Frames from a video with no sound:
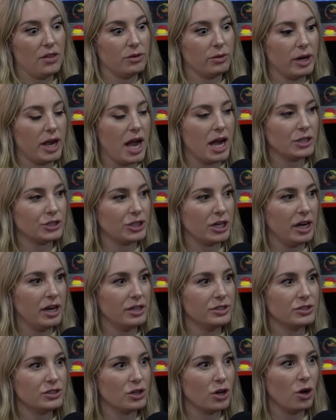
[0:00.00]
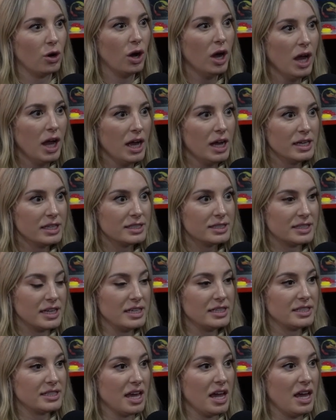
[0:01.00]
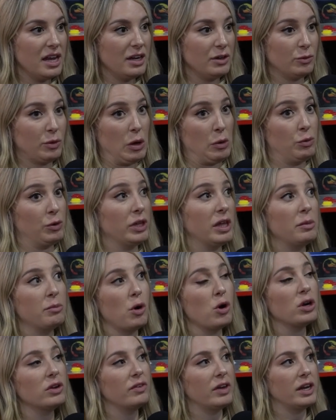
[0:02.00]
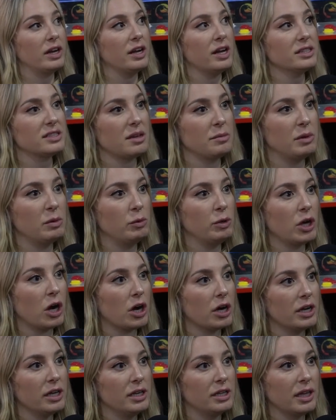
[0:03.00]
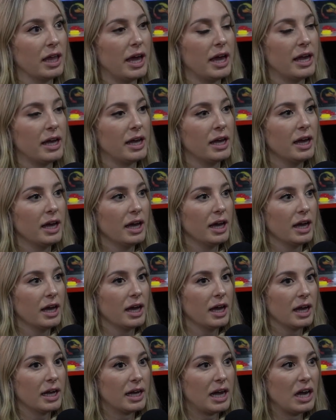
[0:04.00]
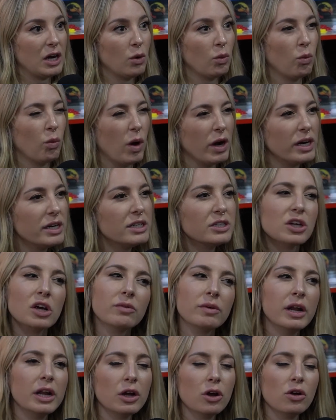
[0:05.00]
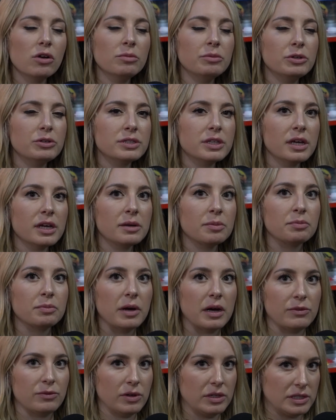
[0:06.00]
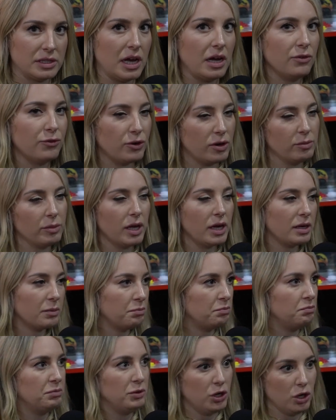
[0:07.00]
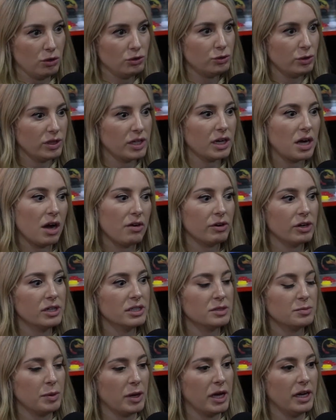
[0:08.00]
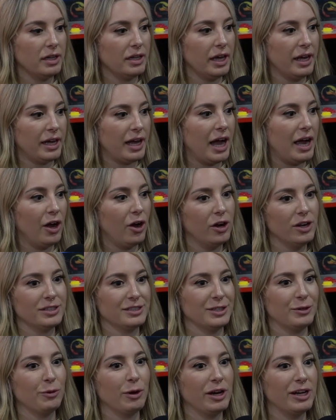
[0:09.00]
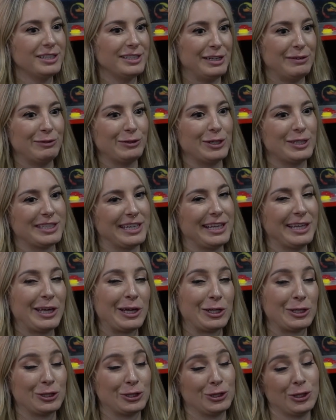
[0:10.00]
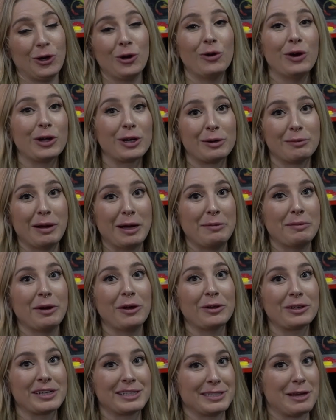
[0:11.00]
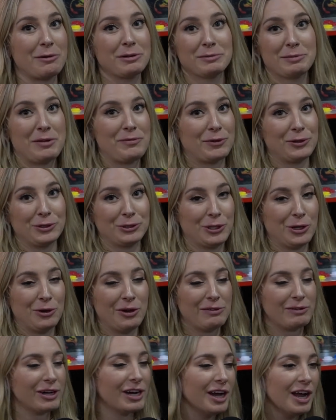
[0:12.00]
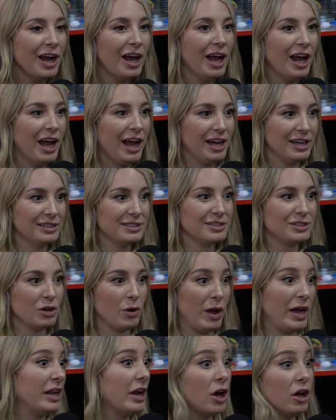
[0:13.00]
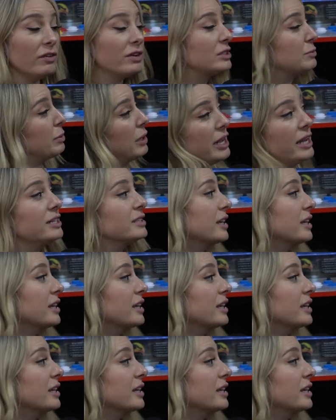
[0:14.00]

the reaction. And so since then, it, it really motivated us. I mean, we already like kind of wanted to start writing our own music uh, sure. aside from like you know doing the covers but like i honestly wanted to even just get like a show under my belt because that was my first show ever and so and all of us playing